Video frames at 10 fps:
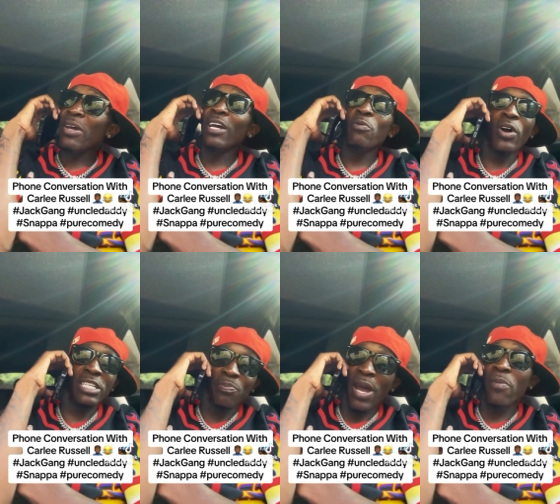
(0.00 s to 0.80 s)
it
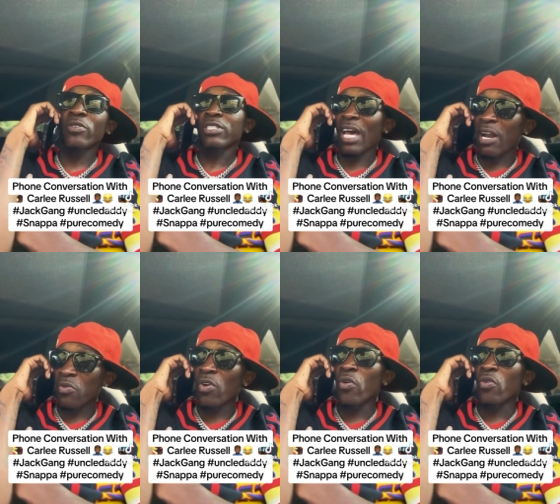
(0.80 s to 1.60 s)
was a baby on the side
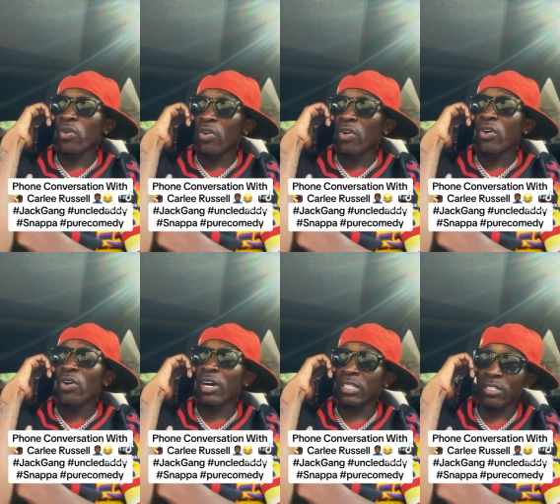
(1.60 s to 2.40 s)
of the road.
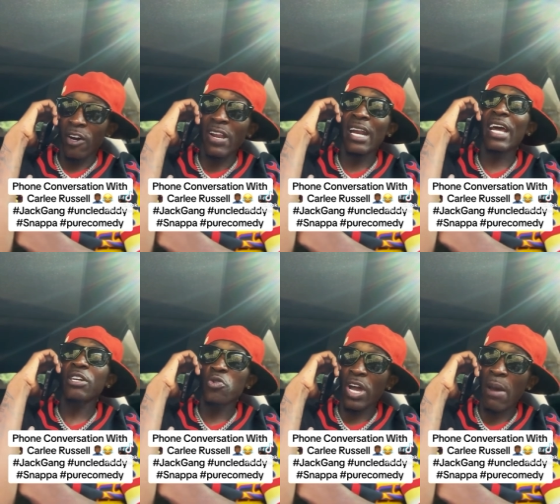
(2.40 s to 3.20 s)
Cause stuff like
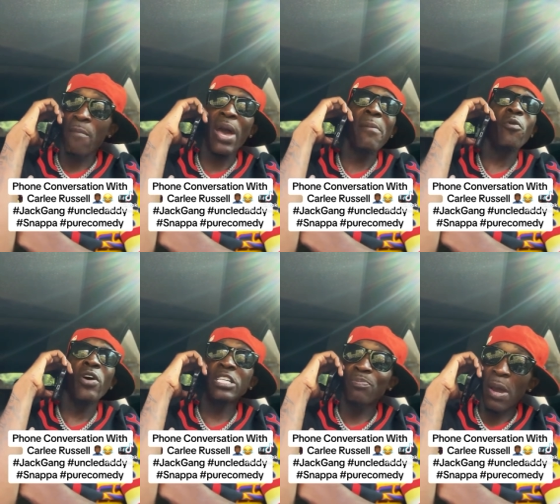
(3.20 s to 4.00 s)
that do happen. Maybe it
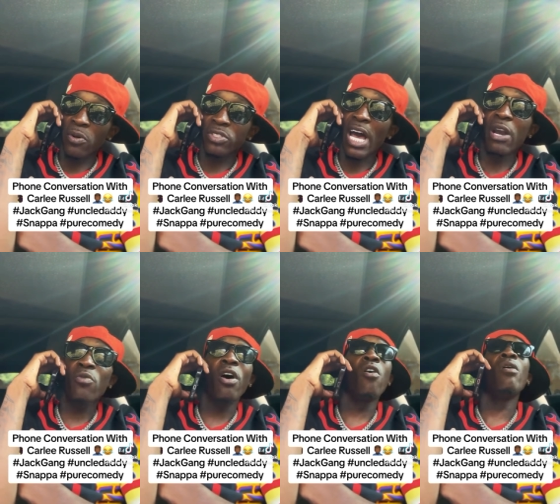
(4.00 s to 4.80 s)
was a baby on the side of
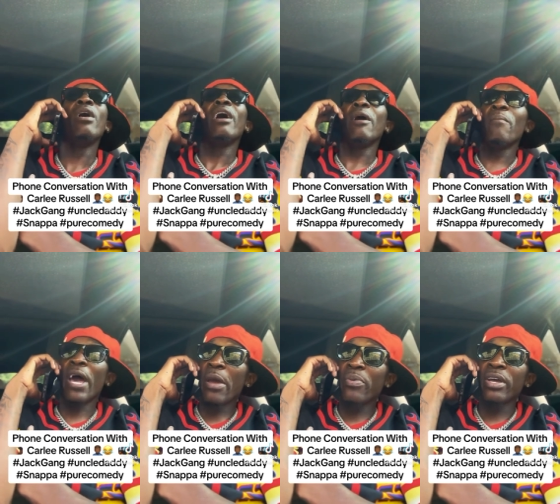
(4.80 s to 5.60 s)
the road, and
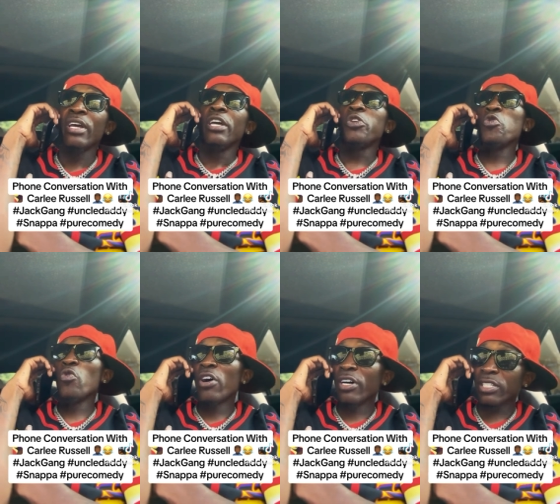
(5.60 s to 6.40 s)
maybe you
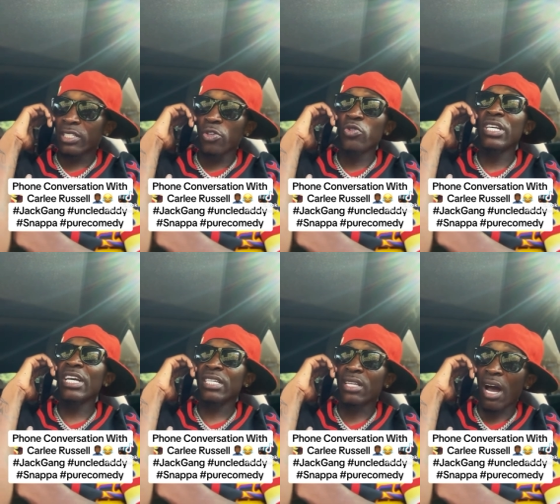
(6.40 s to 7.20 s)
was you
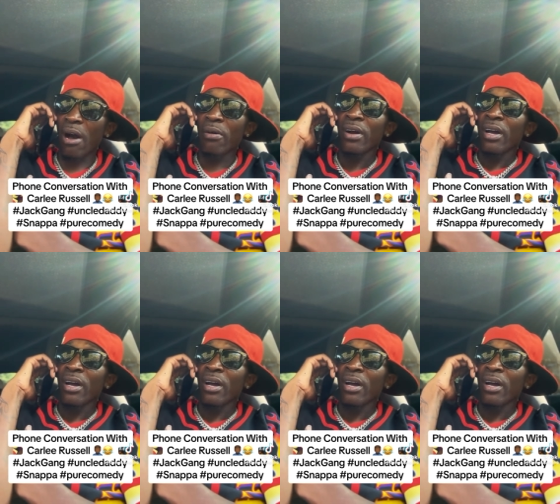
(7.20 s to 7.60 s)
did stop